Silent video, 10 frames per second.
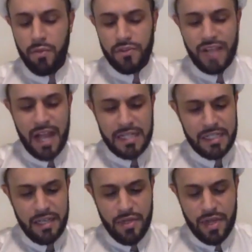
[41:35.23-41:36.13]
There's a
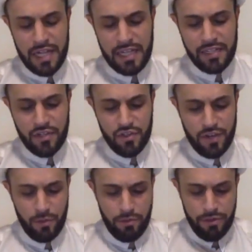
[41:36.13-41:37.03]
hadith that I like to
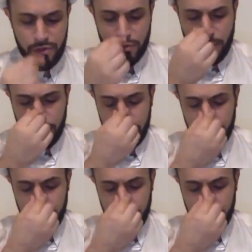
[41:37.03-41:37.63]
share with you.